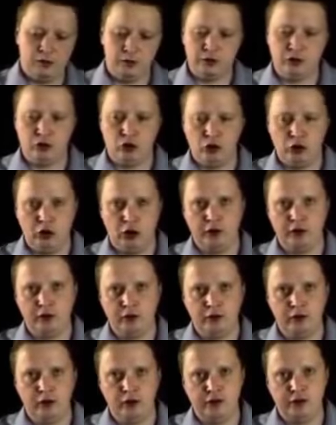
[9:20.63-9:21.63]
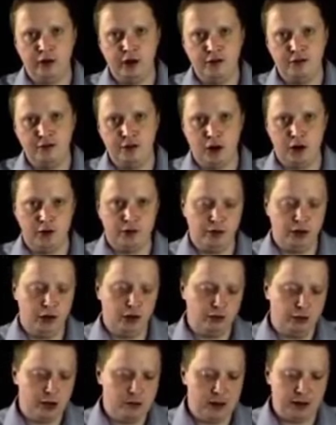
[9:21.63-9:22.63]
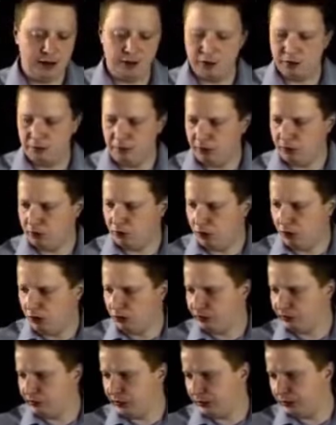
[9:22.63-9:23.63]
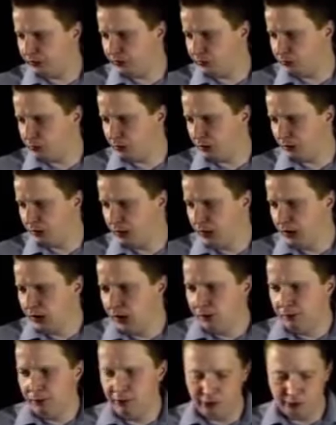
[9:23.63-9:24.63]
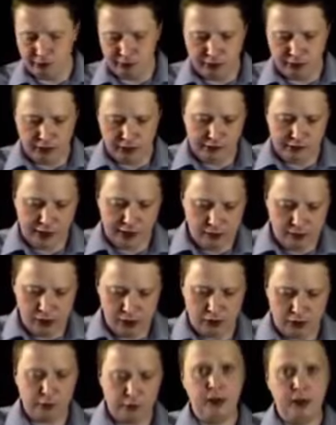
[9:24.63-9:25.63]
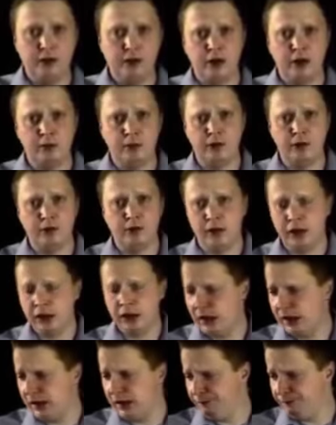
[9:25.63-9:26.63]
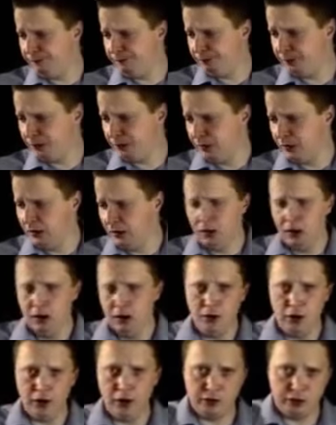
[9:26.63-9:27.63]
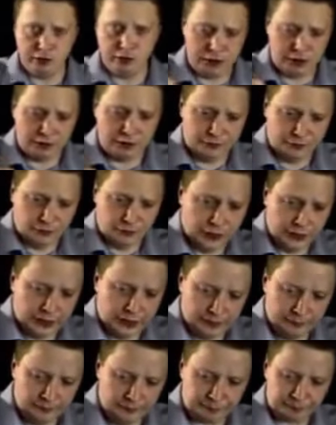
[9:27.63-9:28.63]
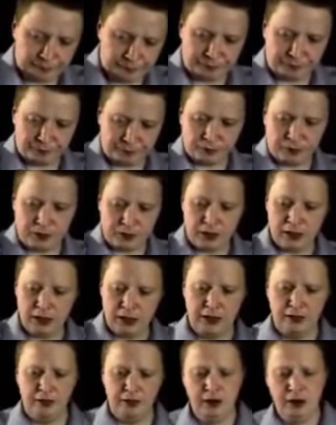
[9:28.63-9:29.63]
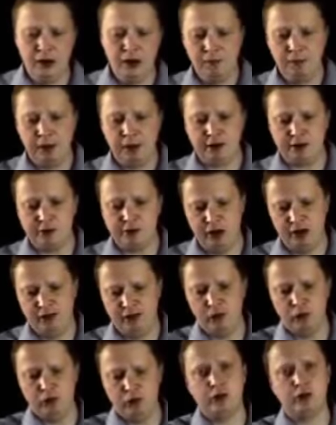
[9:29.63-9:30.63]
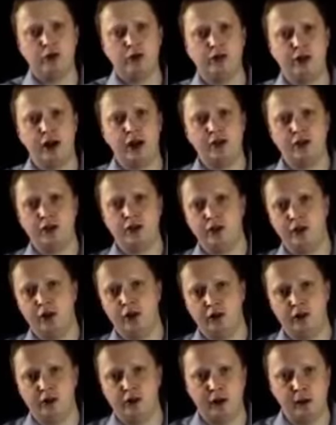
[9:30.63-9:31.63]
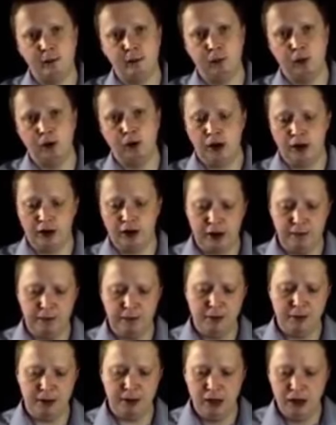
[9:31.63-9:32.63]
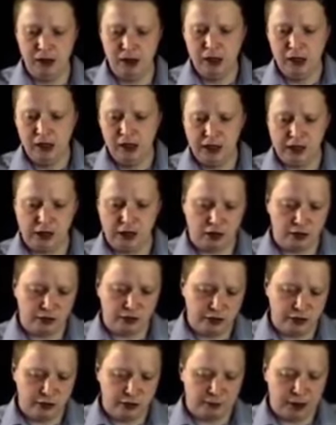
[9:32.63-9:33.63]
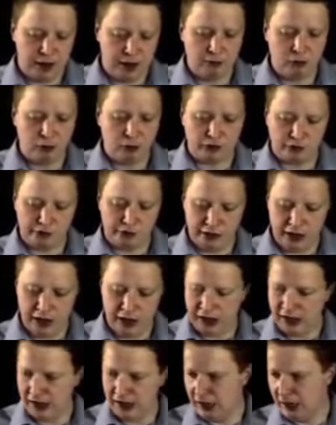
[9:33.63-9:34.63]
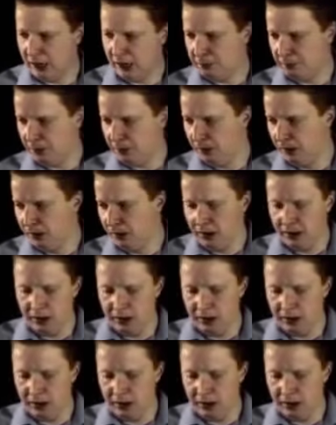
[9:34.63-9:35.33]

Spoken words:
the strong knight on c5. So it makes quite a lot of sense as well. Bishop to d7, last piece comes into the game. Knight to d3. And Black's really forced to exchange his knight at some point. Okay, maybe he could consider playing rook to c8 here, but